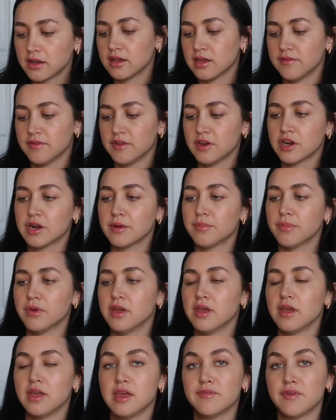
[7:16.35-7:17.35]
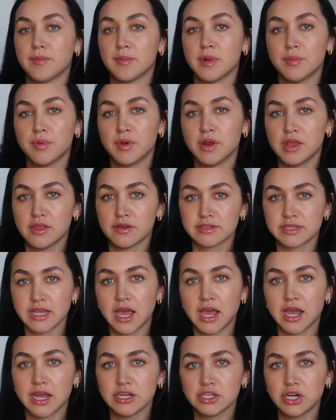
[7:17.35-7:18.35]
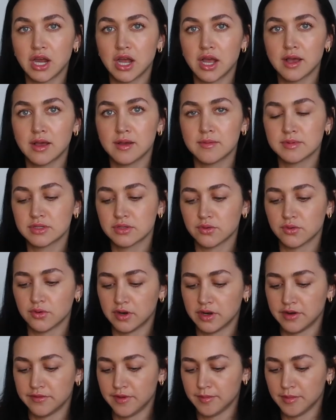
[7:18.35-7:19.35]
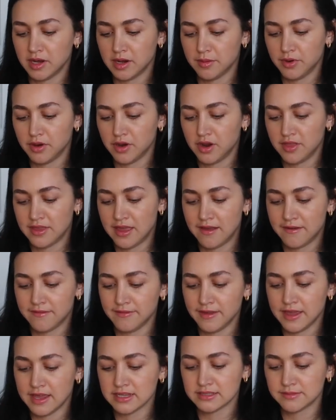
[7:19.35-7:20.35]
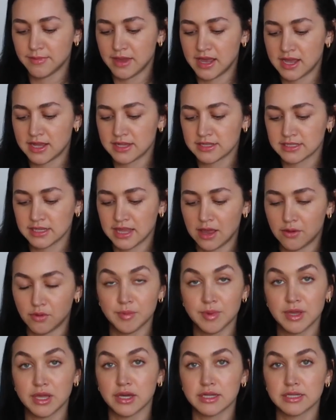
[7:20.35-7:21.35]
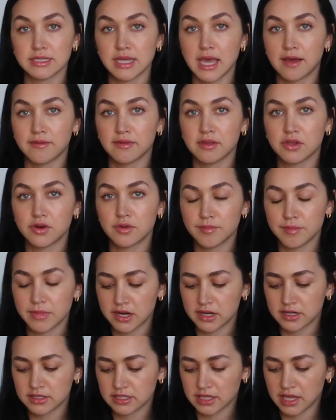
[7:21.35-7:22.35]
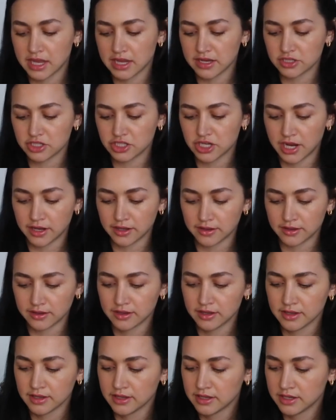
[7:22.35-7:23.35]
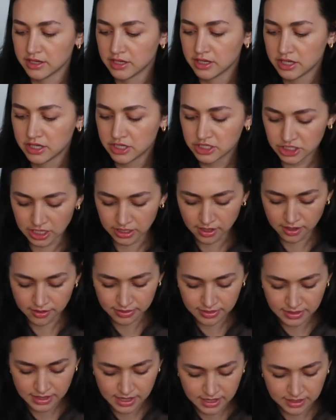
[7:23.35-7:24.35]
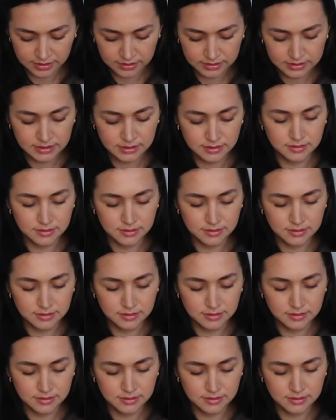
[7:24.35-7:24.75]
if you're gonna put, if I'm gonna put in those eye drops or if I'm gonna put on that face mask, that will be good to have a little mirror to like check check on things.